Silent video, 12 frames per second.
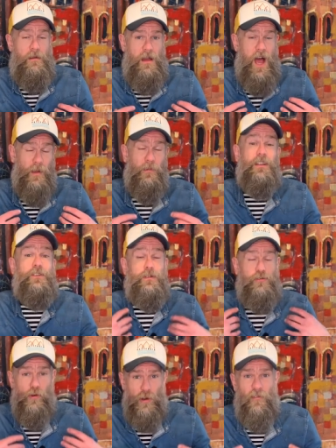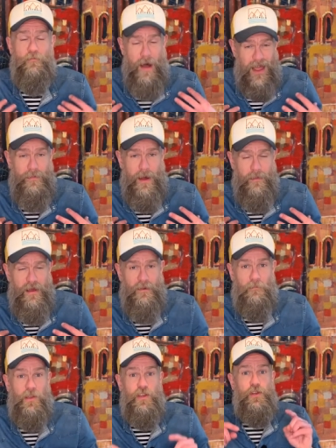I'm gonna do a drawing of my mum,
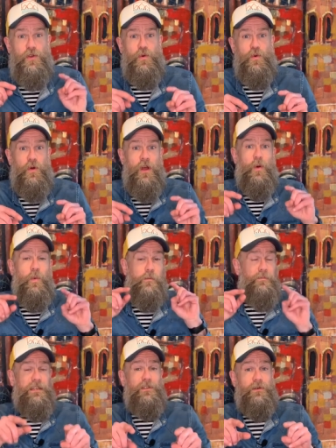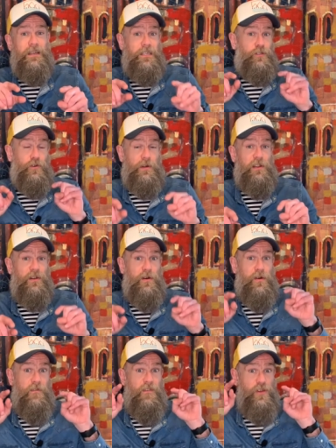but you will be doing a drawing
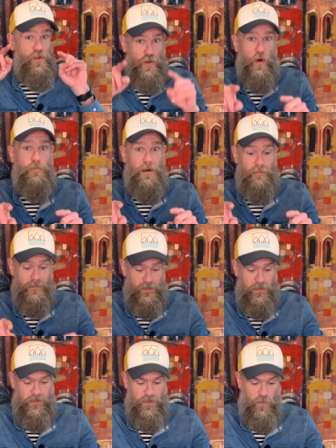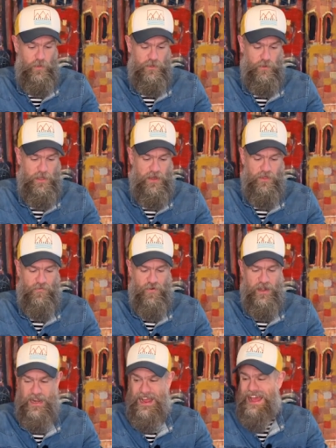of your mum's. So we'll do that on the
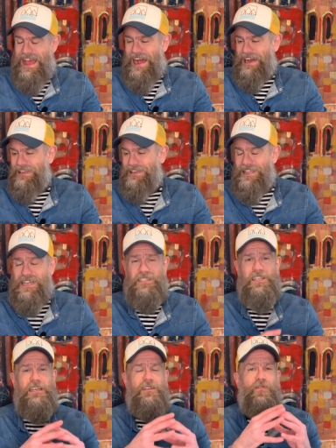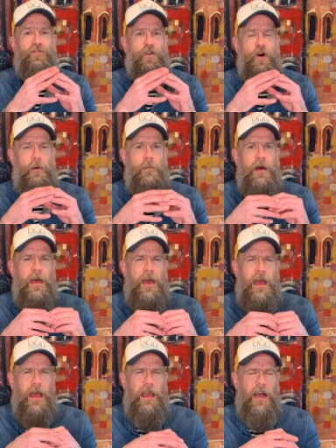front here. And this is from
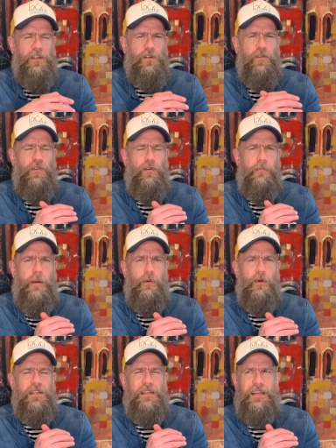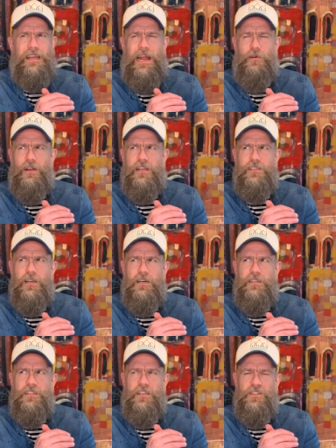I, I don't know if you remember, we did a
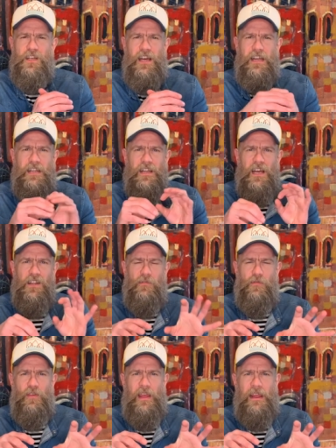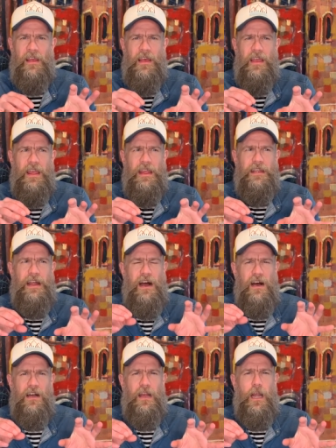character design kind of thing in
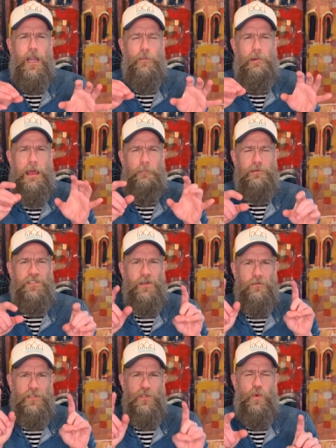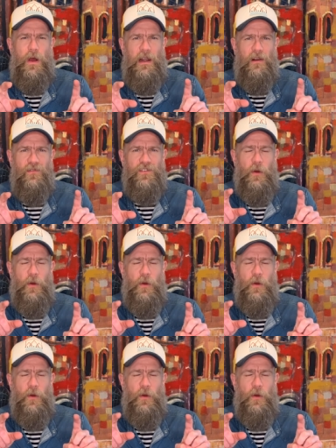Art Club episode 12.